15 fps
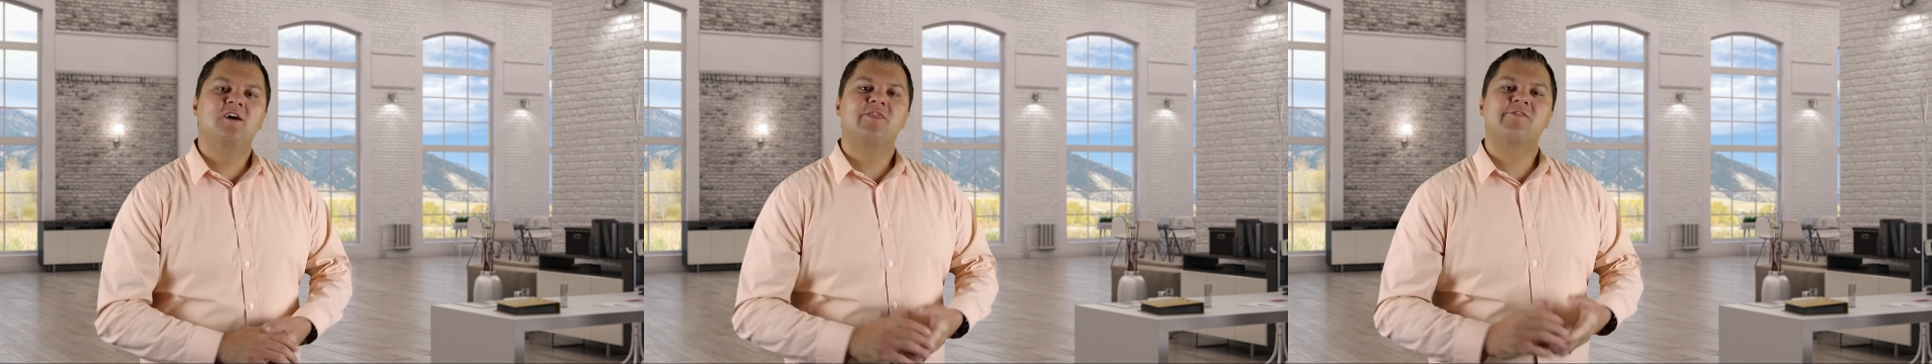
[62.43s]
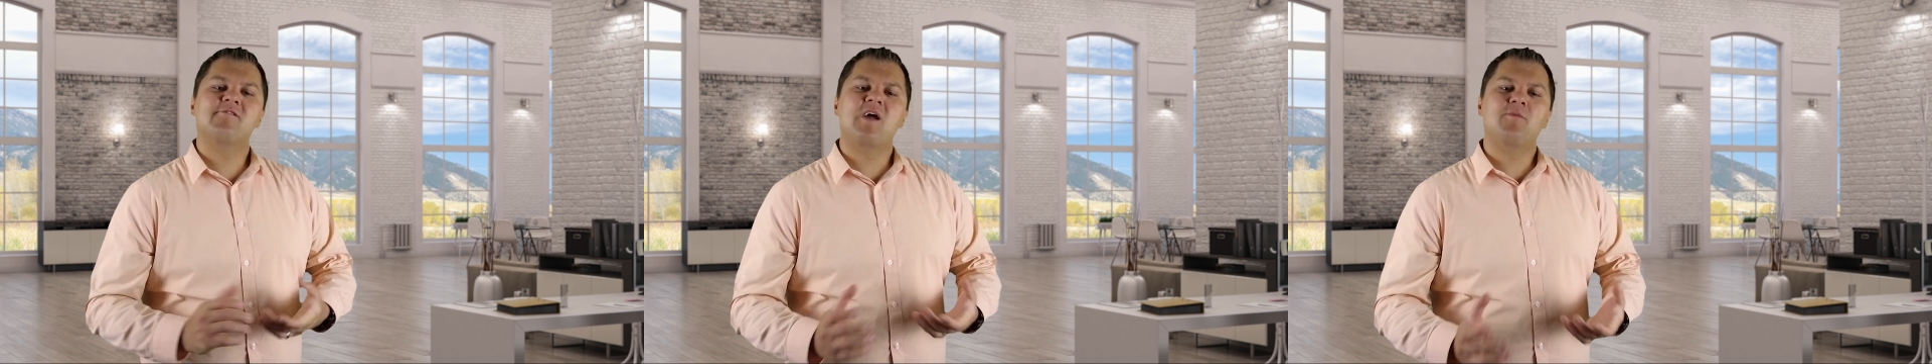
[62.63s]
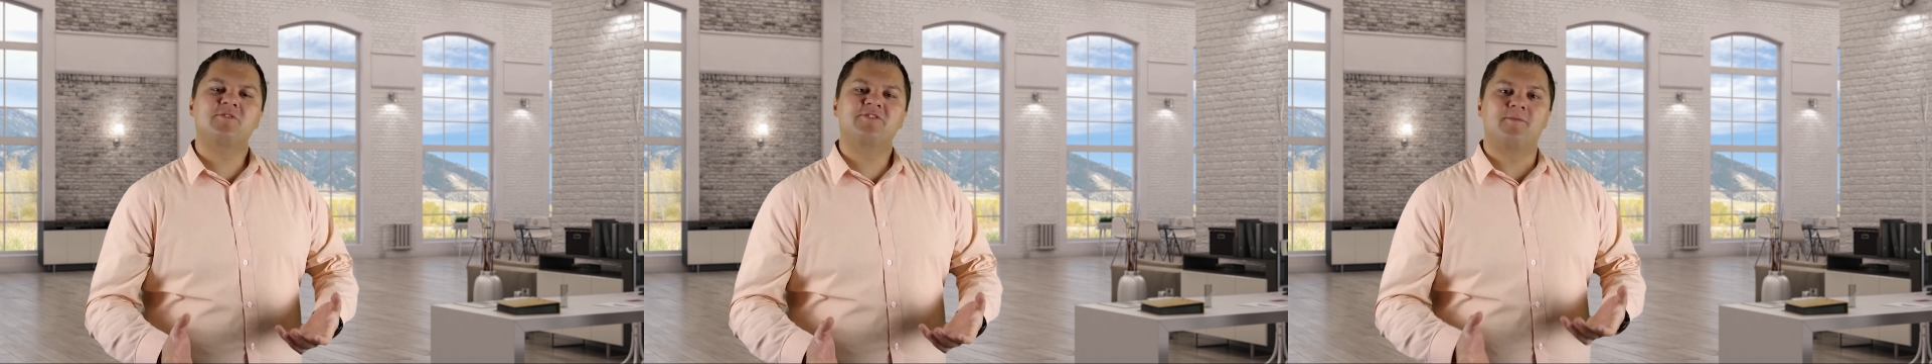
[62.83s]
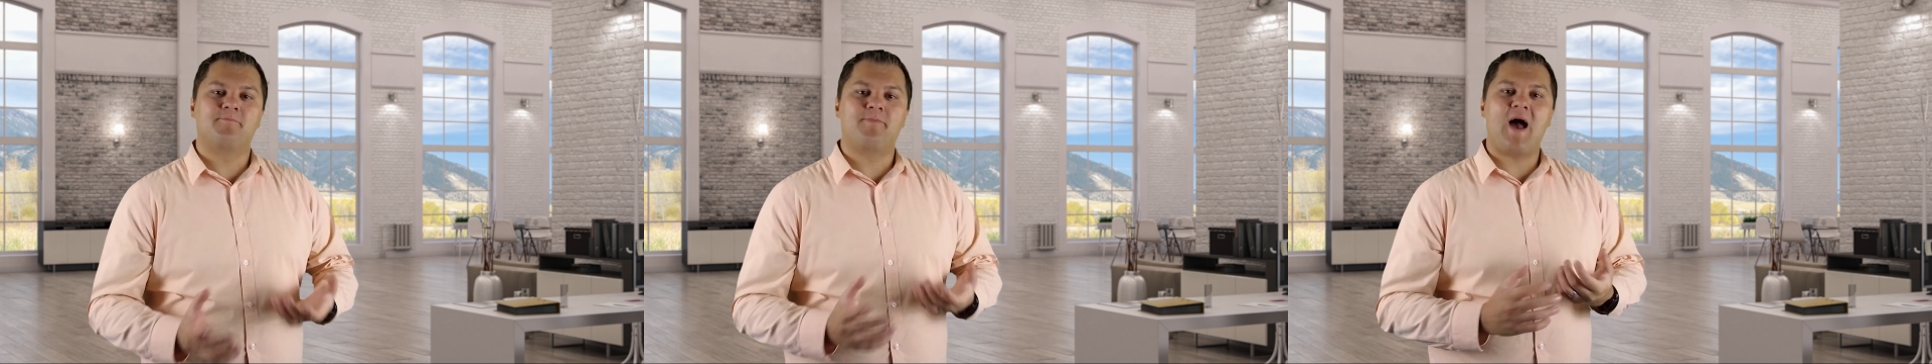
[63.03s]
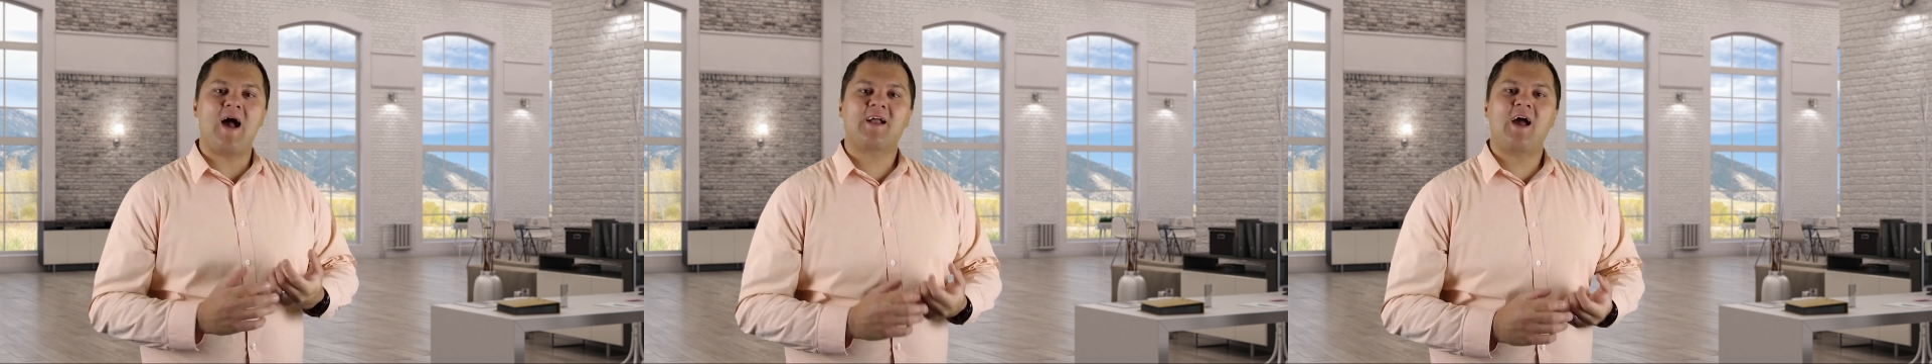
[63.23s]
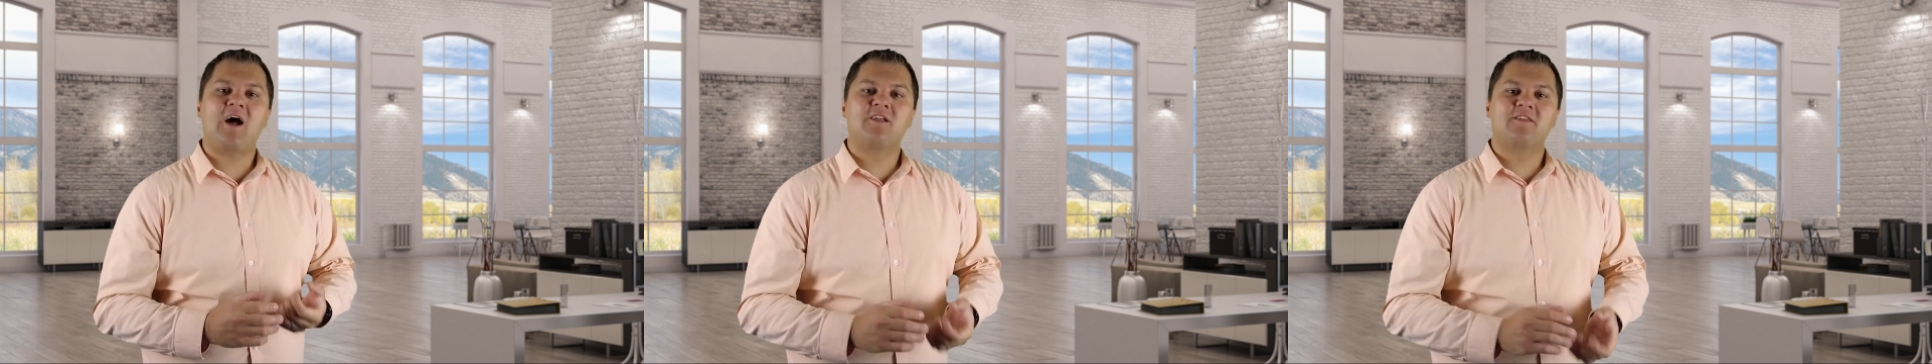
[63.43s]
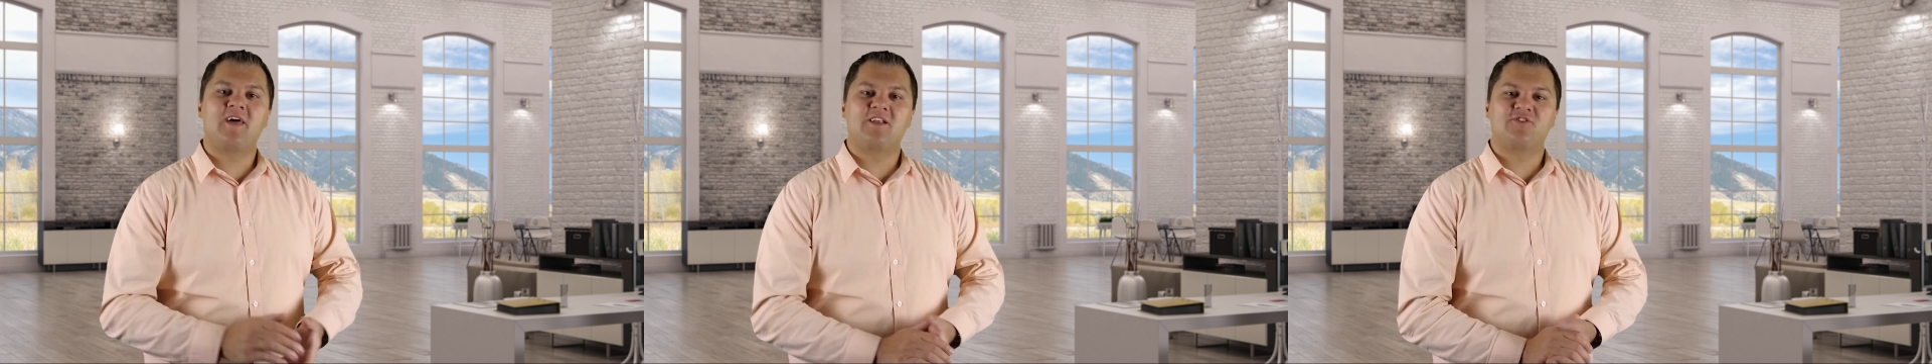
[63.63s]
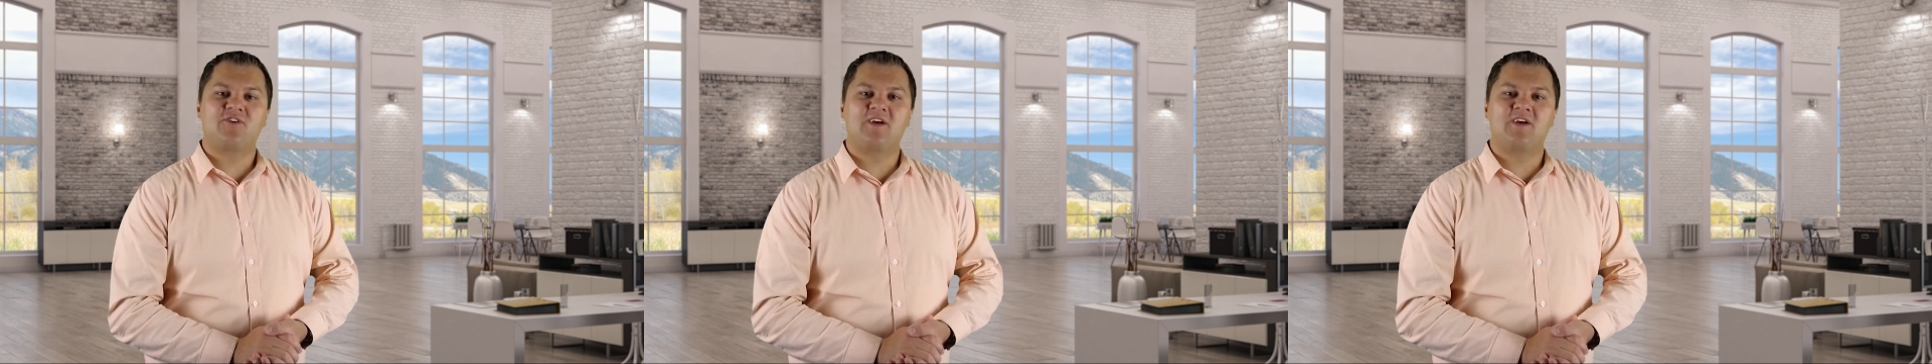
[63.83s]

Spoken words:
they're able to back out of that